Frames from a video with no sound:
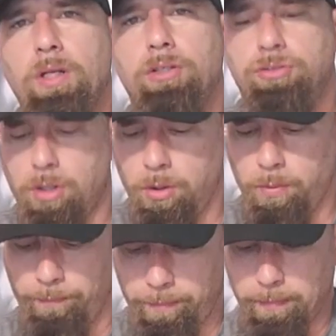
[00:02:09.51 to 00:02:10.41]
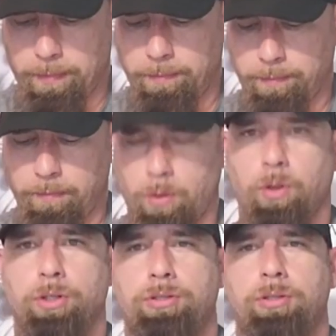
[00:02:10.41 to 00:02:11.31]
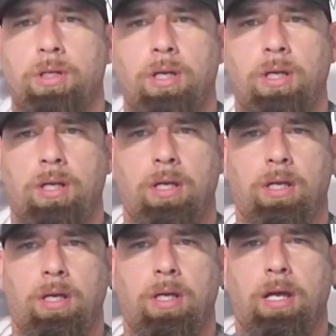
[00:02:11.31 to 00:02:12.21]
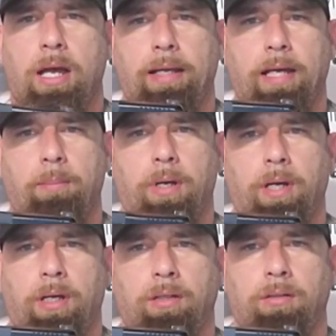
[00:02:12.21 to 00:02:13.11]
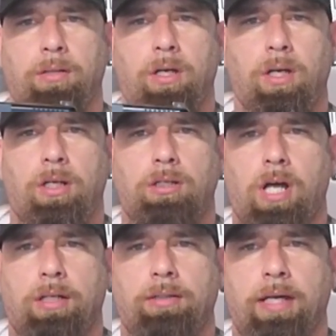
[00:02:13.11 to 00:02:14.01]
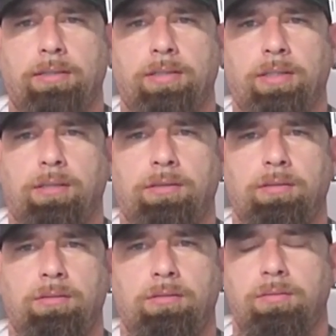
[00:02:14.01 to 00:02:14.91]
So, of course, I got my Glock 19,